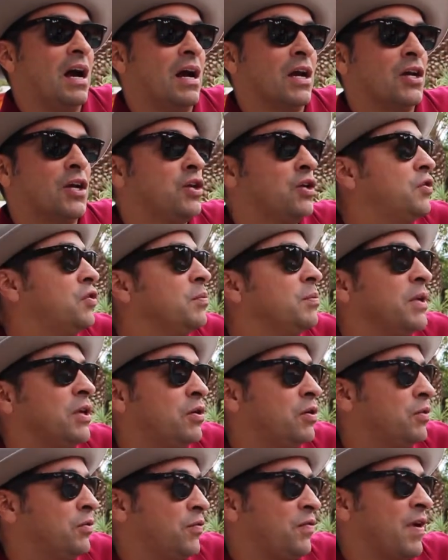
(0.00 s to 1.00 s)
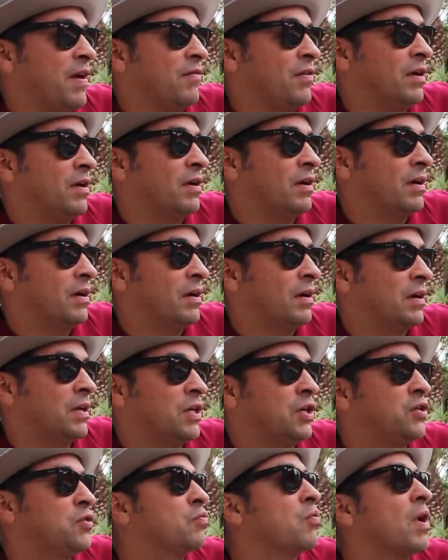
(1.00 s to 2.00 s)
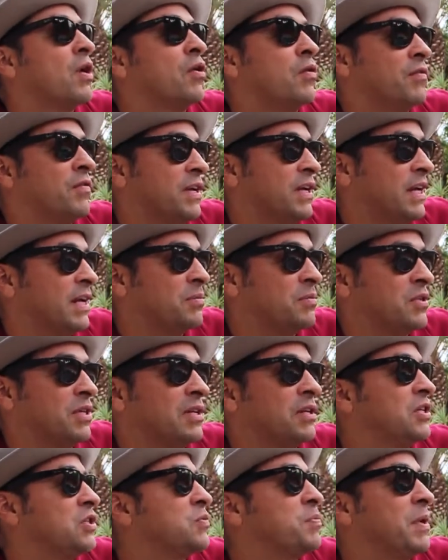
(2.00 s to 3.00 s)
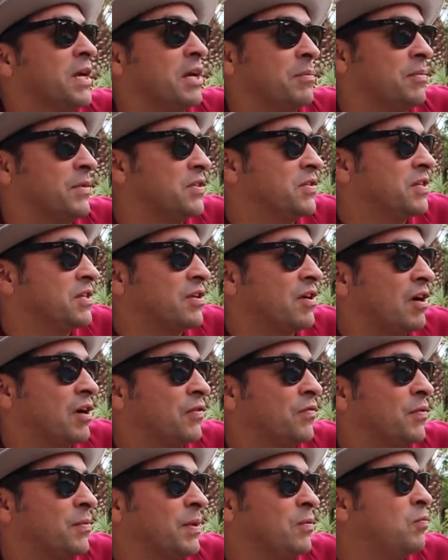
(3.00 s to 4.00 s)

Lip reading: can you do me a huge favor? Could you run over to Gibson and just pick up these guitars for me?